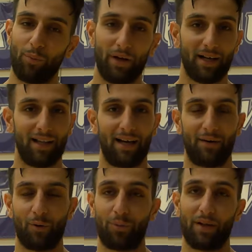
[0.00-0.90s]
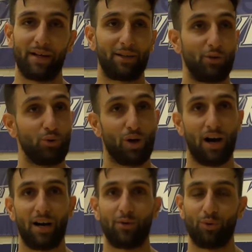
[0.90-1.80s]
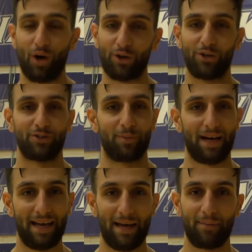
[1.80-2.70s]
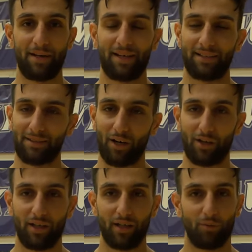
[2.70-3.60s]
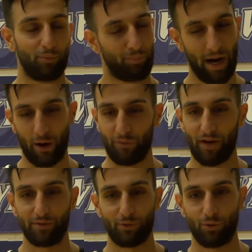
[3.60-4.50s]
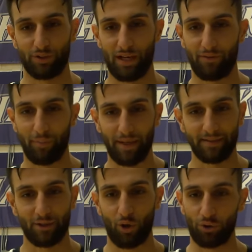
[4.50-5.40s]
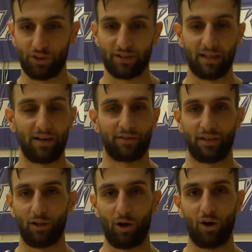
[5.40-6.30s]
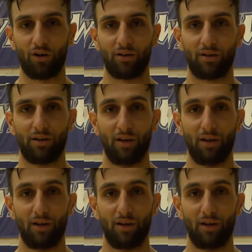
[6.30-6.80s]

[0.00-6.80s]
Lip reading: playing a lot. We're playing UConn, Rutgers, Miami, Kentucky, Power Five schools that have amazing coaching staffs and a long